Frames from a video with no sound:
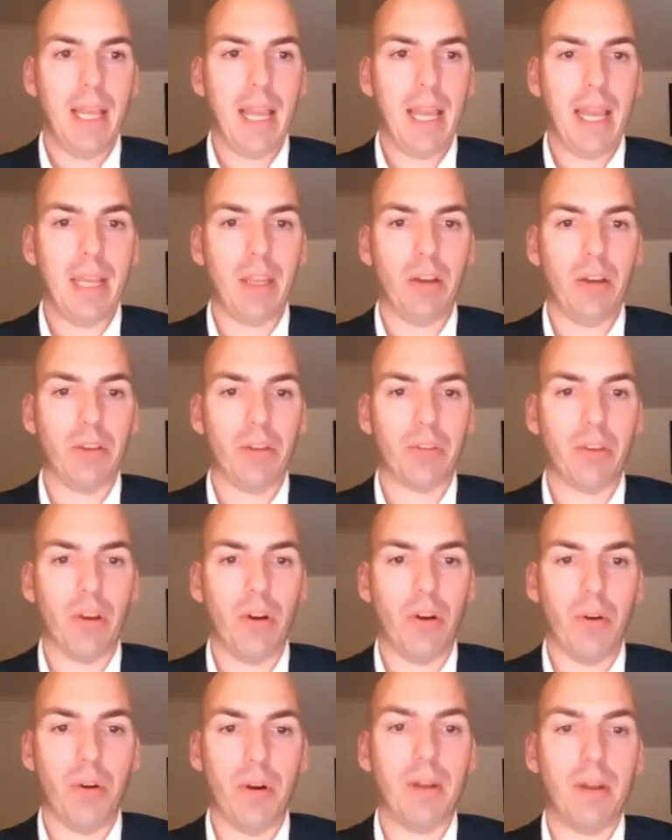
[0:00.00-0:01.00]
And
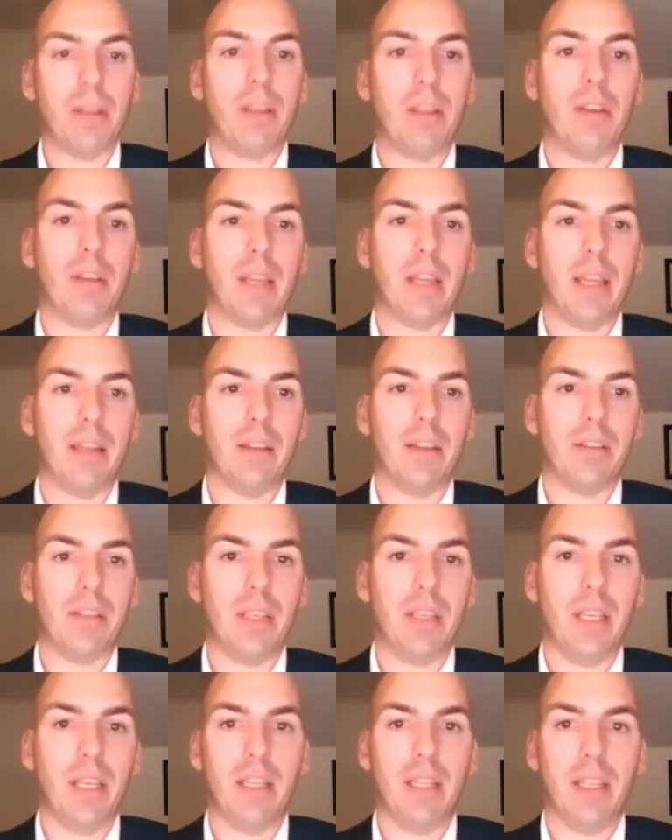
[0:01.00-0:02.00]
also you can
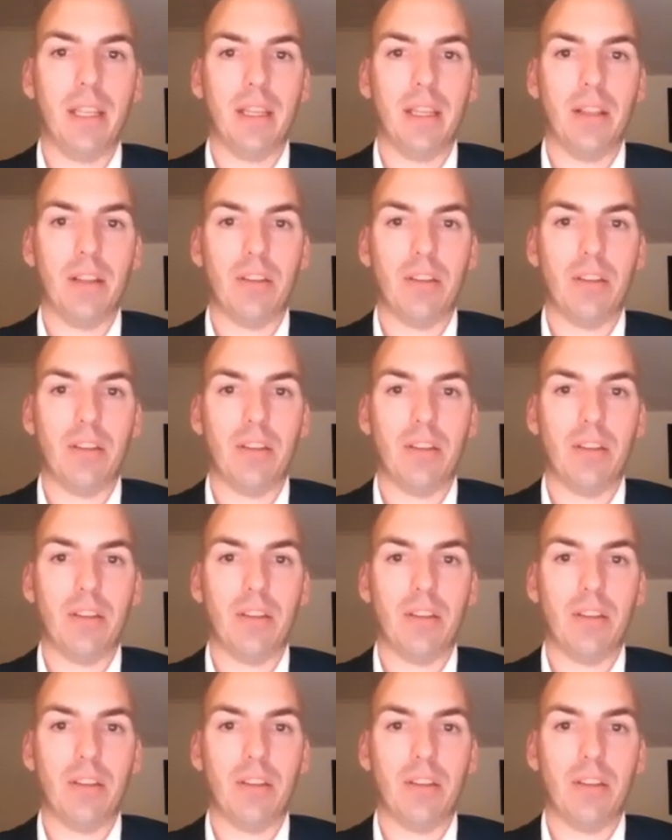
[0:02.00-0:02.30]
see the